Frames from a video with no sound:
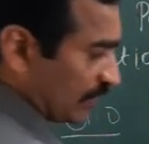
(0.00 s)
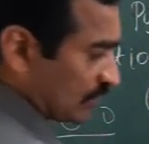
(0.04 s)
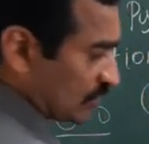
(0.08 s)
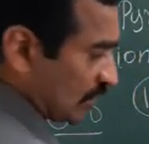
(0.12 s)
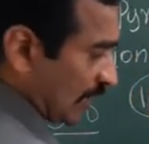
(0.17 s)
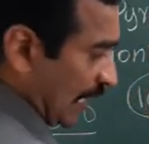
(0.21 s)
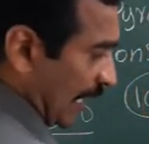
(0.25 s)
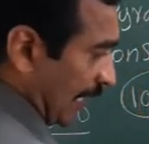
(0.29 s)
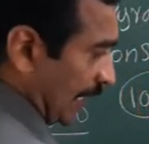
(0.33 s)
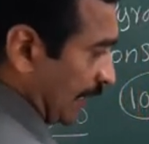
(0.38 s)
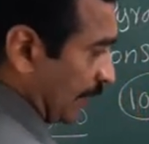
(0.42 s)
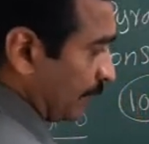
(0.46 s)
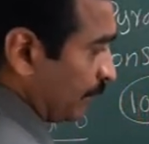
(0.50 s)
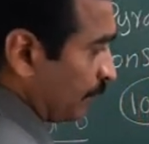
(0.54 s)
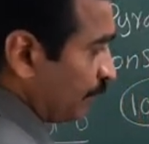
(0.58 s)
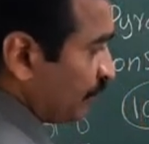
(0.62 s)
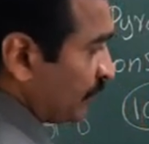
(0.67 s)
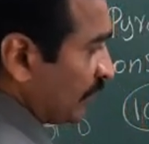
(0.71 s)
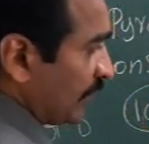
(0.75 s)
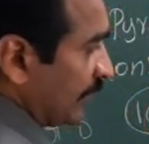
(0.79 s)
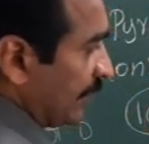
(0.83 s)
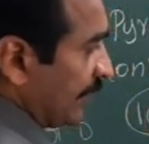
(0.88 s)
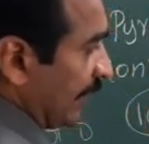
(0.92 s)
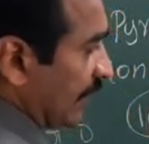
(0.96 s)
line,
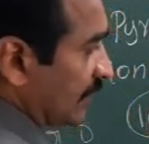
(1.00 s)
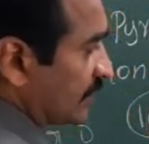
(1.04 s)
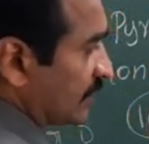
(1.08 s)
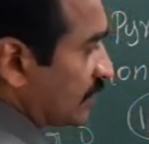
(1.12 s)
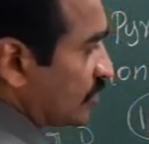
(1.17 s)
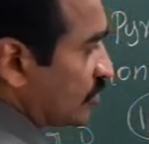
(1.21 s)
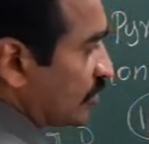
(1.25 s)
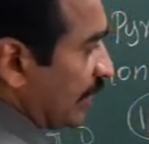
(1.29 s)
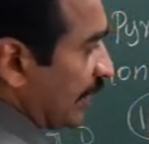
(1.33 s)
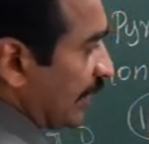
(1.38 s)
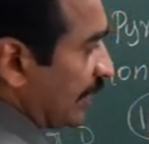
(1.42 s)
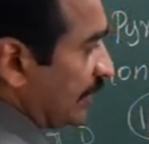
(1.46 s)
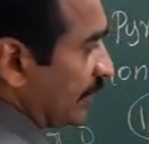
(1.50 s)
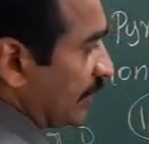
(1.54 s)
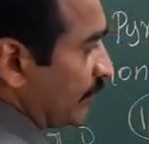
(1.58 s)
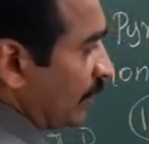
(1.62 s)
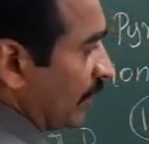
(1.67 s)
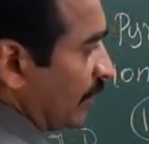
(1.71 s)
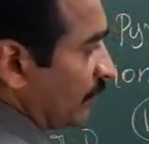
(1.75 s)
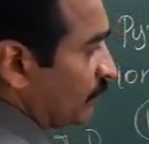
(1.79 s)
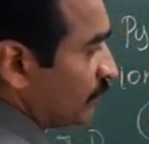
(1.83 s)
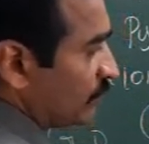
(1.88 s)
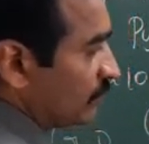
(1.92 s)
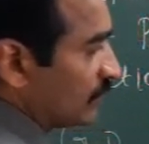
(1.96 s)
take 68
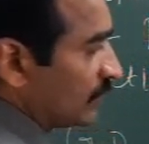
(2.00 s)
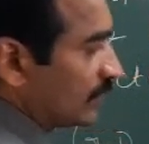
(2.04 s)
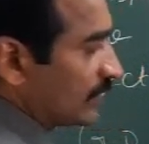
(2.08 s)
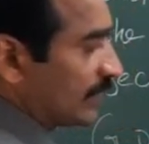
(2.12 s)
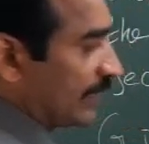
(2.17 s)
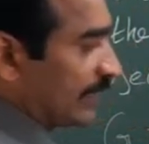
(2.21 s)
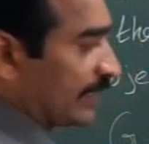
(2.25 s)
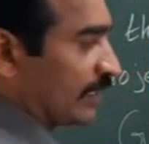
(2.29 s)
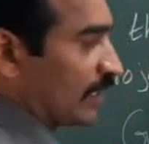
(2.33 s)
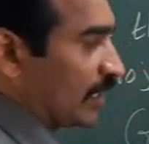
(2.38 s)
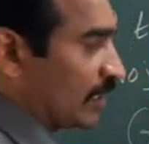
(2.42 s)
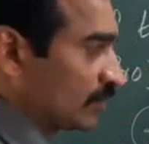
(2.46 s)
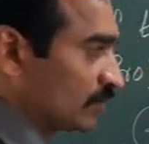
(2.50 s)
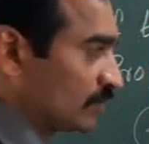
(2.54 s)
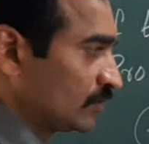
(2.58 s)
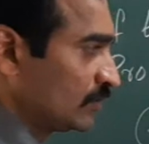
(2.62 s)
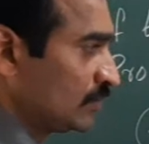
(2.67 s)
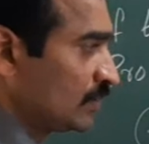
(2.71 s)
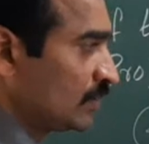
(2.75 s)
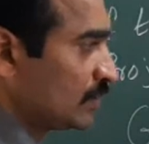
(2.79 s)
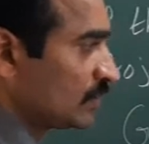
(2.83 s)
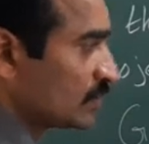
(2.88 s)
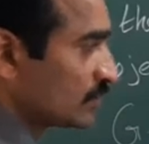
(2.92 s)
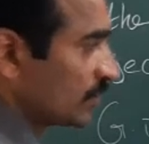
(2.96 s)
mm, cut an
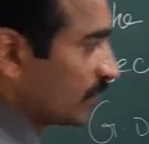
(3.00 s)
arc.